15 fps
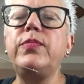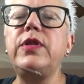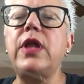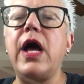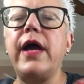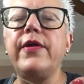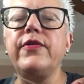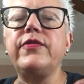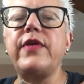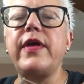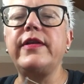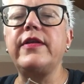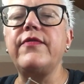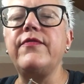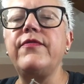pliers
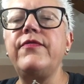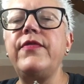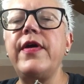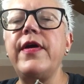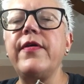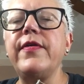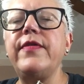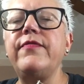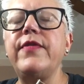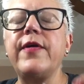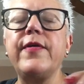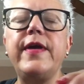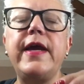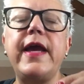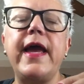at the
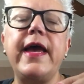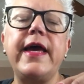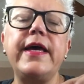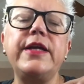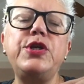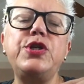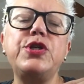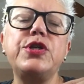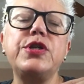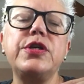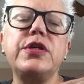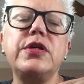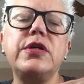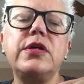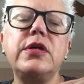very edge.
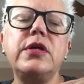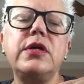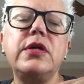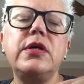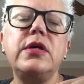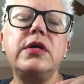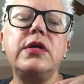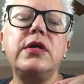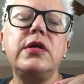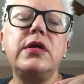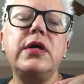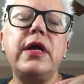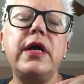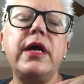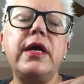
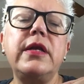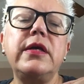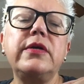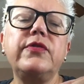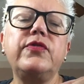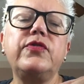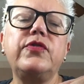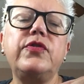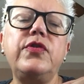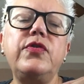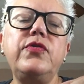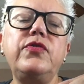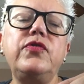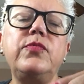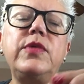And
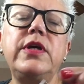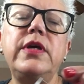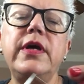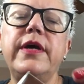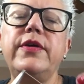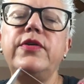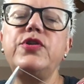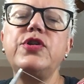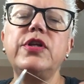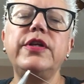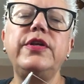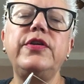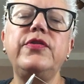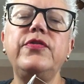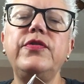excuse me, I
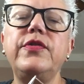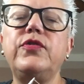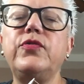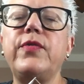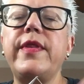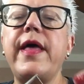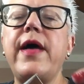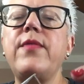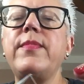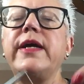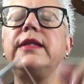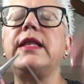usually do this without my